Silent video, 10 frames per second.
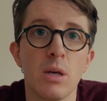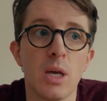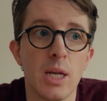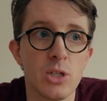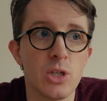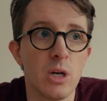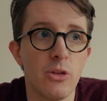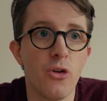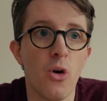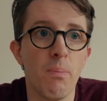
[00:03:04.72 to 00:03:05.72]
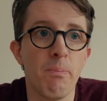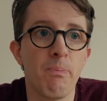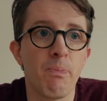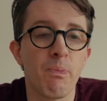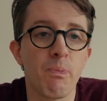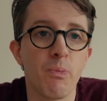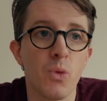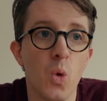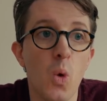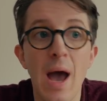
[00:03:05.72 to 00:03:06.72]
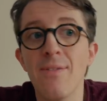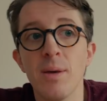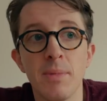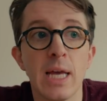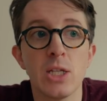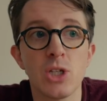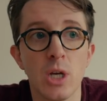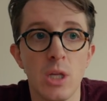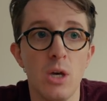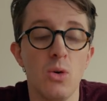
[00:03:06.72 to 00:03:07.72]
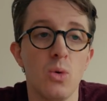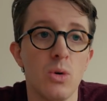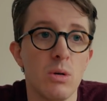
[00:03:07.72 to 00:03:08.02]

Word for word: get inside Tom, or have him get inside you.